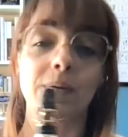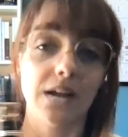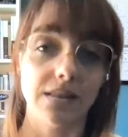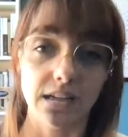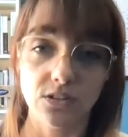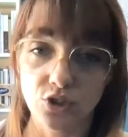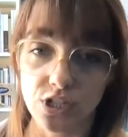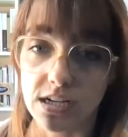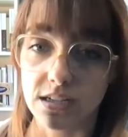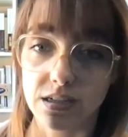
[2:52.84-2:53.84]
And then
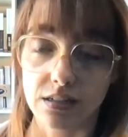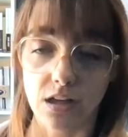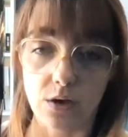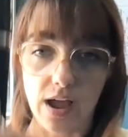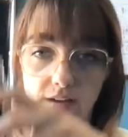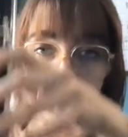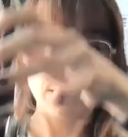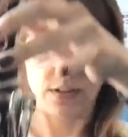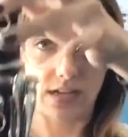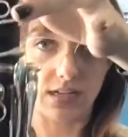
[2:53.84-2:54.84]
G to low
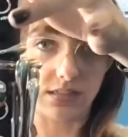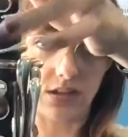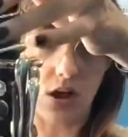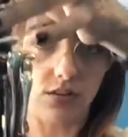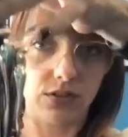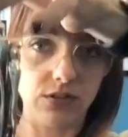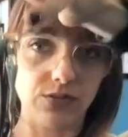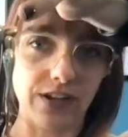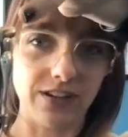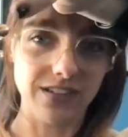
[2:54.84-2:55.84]
F is all of those
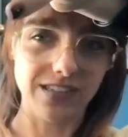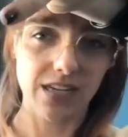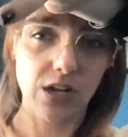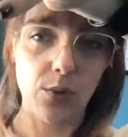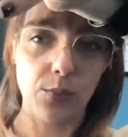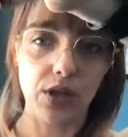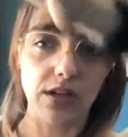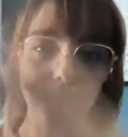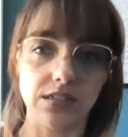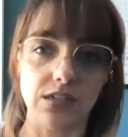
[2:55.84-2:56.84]
fingers,
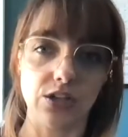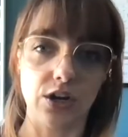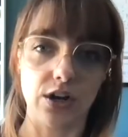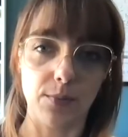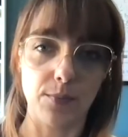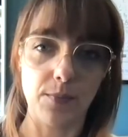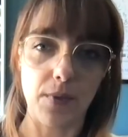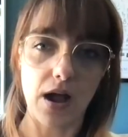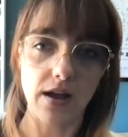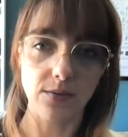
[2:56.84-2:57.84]
plus your
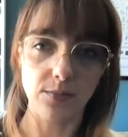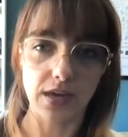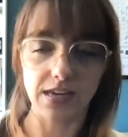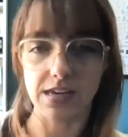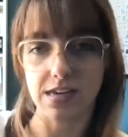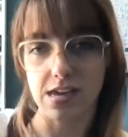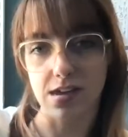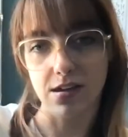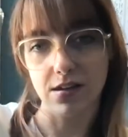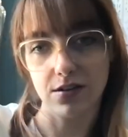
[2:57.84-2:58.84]
bottom pinky
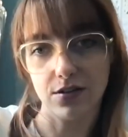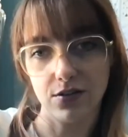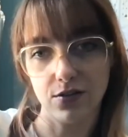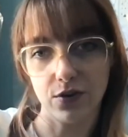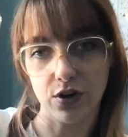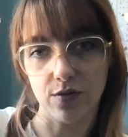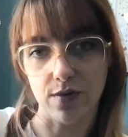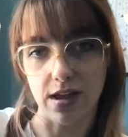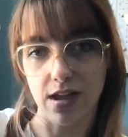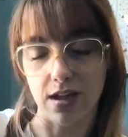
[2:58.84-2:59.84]
key for your
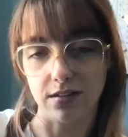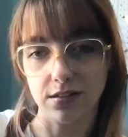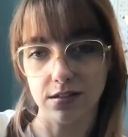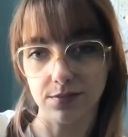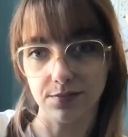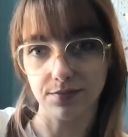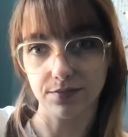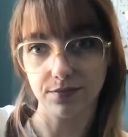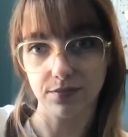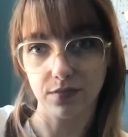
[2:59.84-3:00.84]
right hand.
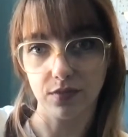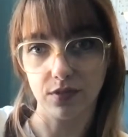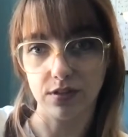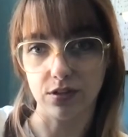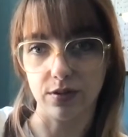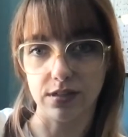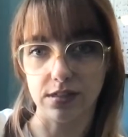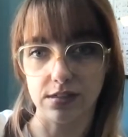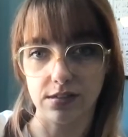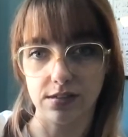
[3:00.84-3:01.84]
So
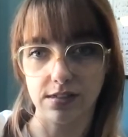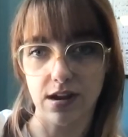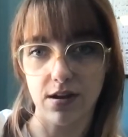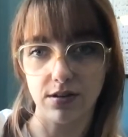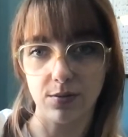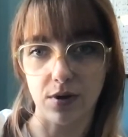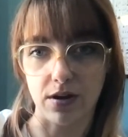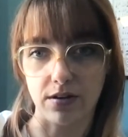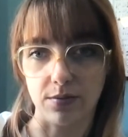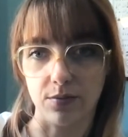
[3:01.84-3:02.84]
it's down at the
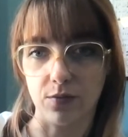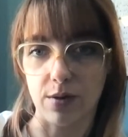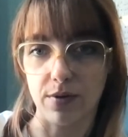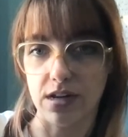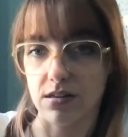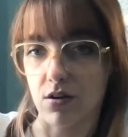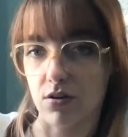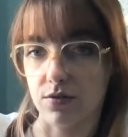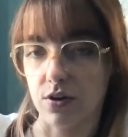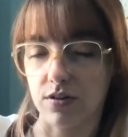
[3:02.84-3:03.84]
bottom, right beneath all
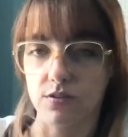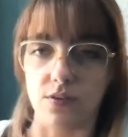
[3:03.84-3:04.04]
of your other